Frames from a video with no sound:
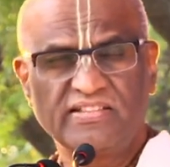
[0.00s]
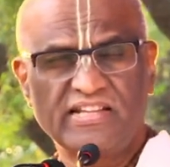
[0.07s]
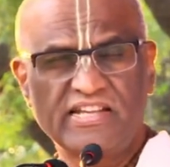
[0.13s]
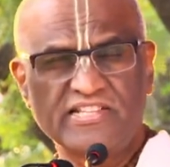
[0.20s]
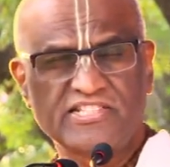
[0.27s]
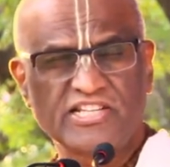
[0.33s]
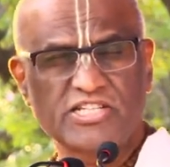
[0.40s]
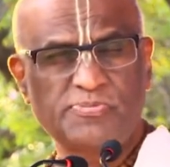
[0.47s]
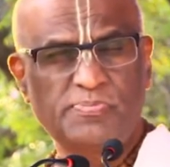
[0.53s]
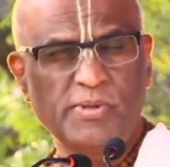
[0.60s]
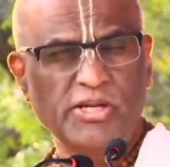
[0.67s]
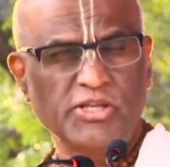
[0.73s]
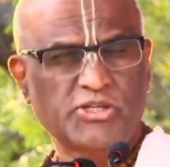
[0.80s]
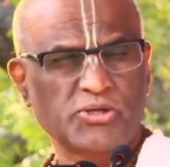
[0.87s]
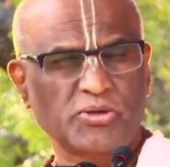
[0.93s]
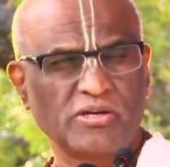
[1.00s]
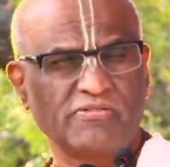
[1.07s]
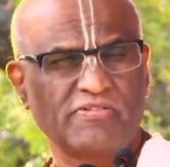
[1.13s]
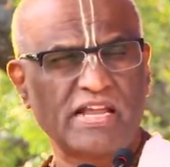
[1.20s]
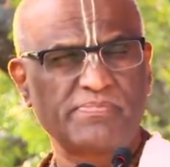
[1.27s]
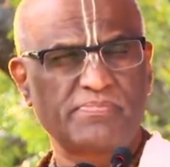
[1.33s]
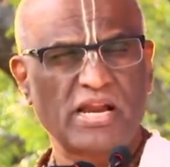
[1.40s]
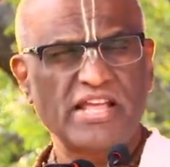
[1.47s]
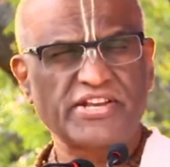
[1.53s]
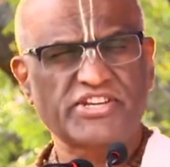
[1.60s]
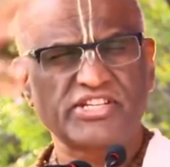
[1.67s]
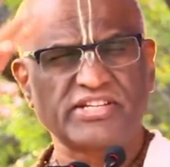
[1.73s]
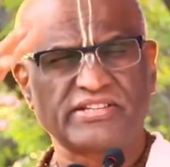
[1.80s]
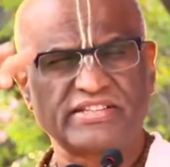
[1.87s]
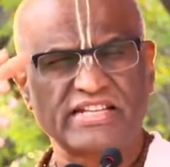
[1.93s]
There is a spiritual
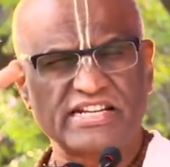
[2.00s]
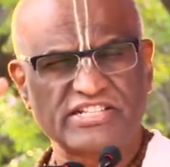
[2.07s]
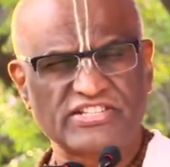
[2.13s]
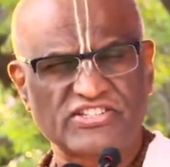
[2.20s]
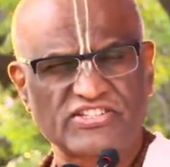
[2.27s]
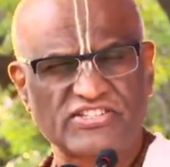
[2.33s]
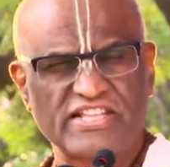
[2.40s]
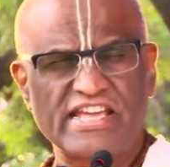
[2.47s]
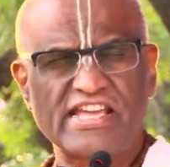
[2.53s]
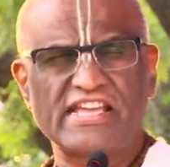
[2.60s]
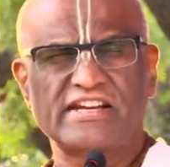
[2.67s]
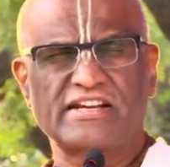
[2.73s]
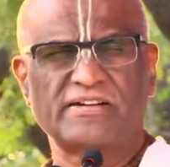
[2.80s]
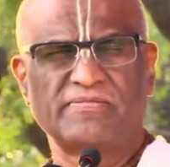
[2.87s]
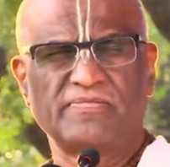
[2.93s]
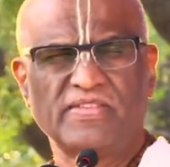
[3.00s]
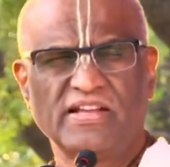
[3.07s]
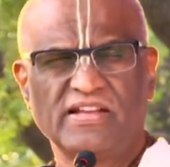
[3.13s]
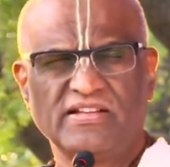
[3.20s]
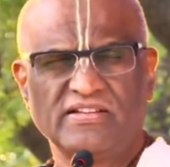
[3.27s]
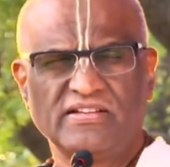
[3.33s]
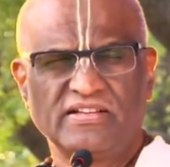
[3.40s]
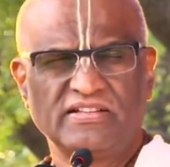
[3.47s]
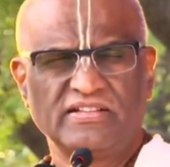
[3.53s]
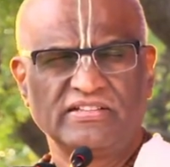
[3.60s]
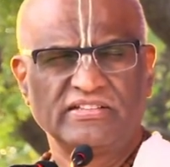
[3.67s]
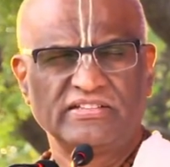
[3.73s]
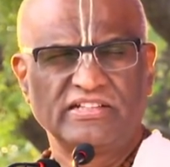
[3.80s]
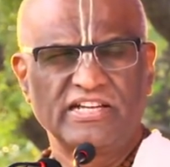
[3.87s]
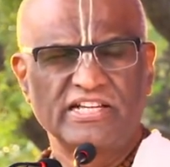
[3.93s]
vibration that is there.
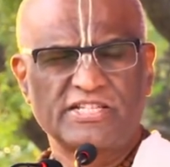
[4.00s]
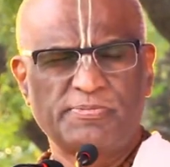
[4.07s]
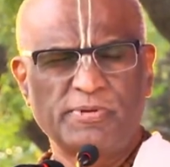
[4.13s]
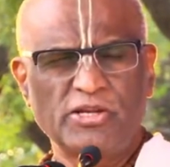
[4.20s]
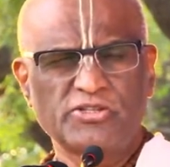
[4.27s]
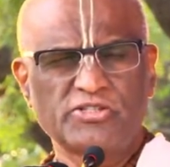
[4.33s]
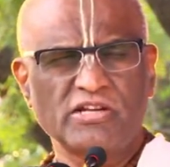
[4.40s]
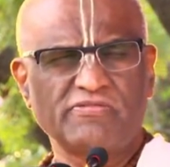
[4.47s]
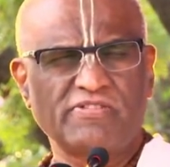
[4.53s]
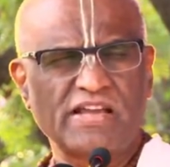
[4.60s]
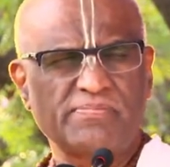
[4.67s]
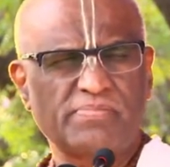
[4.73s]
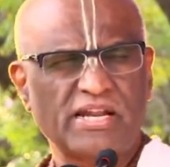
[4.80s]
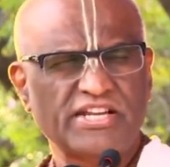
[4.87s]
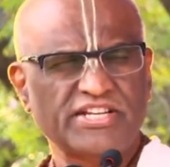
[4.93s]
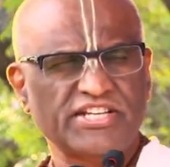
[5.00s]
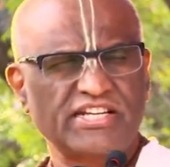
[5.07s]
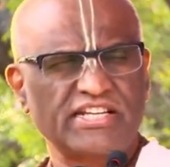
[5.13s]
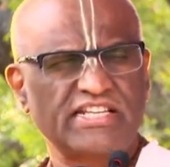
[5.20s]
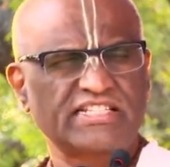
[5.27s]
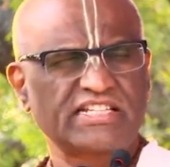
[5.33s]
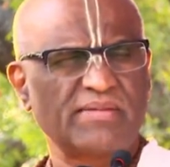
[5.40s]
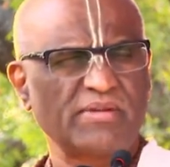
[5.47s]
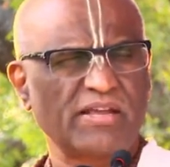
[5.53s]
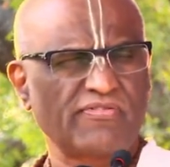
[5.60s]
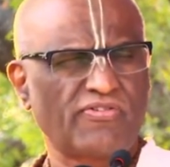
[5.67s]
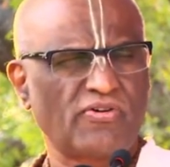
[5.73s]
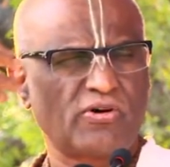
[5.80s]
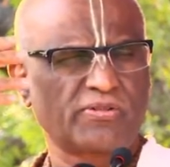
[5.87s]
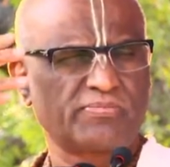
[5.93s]
A spiritual vibration is coming
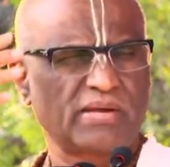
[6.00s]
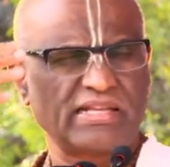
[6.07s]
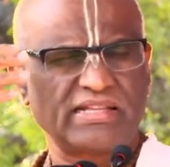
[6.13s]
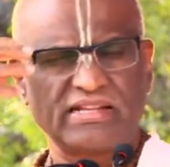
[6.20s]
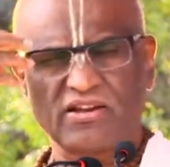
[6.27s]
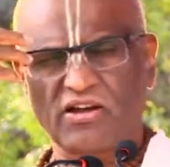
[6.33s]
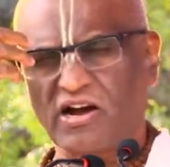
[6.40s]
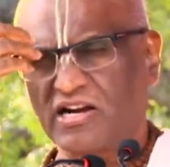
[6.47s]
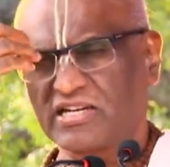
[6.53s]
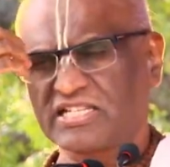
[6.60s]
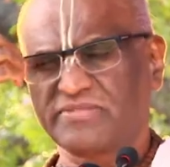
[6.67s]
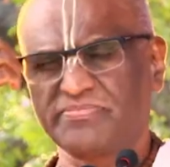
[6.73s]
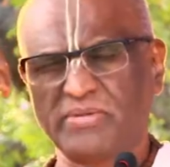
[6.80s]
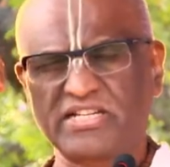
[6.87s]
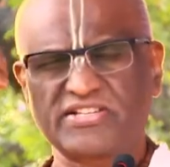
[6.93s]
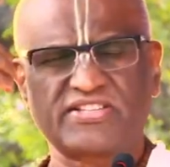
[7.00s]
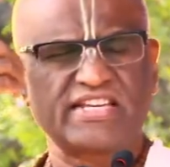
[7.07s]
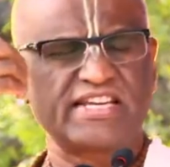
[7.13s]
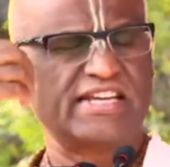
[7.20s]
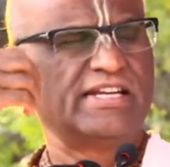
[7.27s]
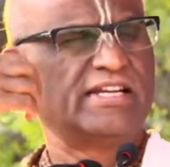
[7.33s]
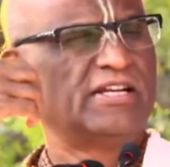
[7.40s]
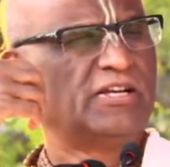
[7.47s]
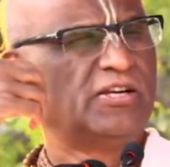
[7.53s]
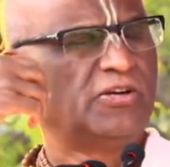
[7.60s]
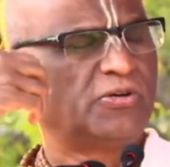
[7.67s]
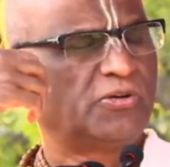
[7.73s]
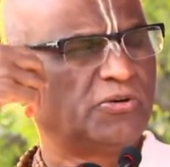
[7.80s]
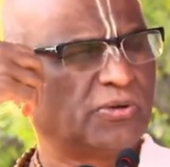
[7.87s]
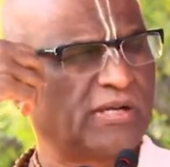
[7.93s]
forth by the Lord's mercy
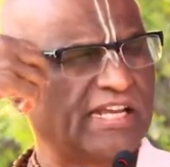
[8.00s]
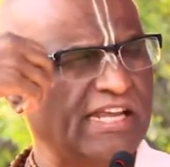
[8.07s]
to